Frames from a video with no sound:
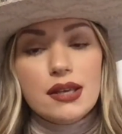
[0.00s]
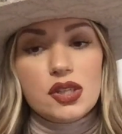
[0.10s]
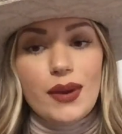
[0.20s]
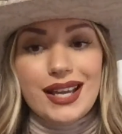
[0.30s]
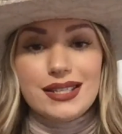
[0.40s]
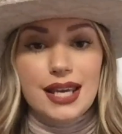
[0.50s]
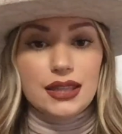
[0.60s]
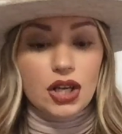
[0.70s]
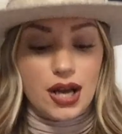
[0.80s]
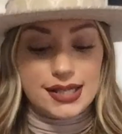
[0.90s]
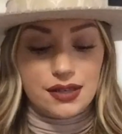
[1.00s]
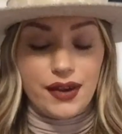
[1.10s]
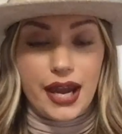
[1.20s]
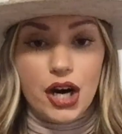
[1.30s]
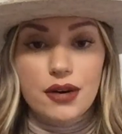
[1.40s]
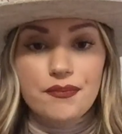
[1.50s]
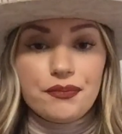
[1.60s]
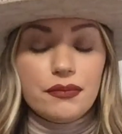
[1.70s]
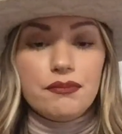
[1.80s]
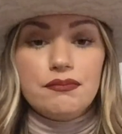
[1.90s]
So I can take the cost of hair,
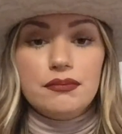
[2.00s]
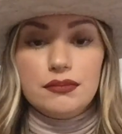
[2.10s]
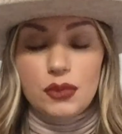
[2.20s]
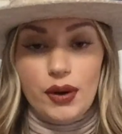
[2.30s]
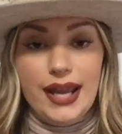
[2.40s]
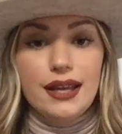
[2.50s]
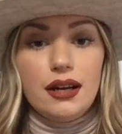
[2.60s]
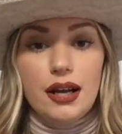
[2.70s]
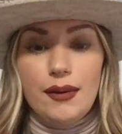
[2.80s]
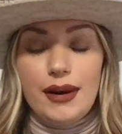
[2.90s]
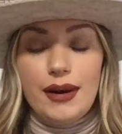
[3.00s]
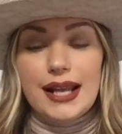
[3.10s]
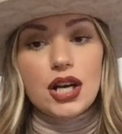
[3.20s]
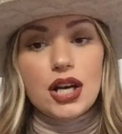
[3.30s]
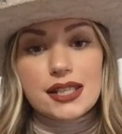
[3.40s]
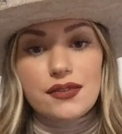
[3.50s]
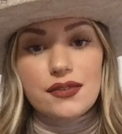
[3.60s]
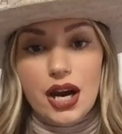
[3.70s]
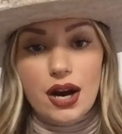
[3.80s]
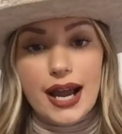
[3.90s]
right? When I say
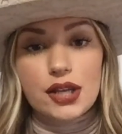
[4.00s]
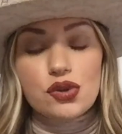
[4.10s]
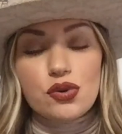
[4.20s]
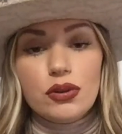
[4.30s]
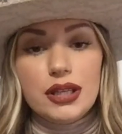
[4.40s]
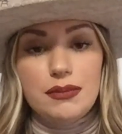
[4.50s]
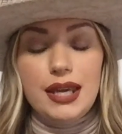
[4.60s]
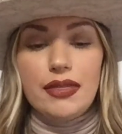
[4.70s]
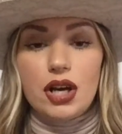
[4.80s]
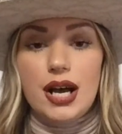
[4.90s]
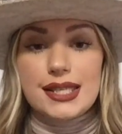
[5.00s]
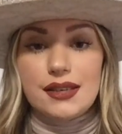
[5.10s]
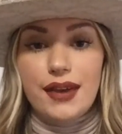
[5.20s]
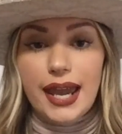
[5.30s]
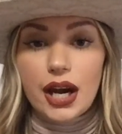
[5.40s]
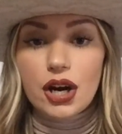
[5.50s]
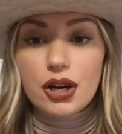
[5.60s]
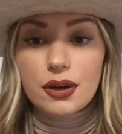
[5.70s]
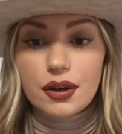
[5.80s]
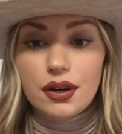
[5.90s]
cost of hair, I truly mean the cost of
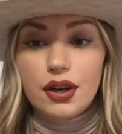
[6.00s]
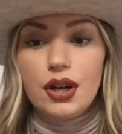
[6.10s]
hair.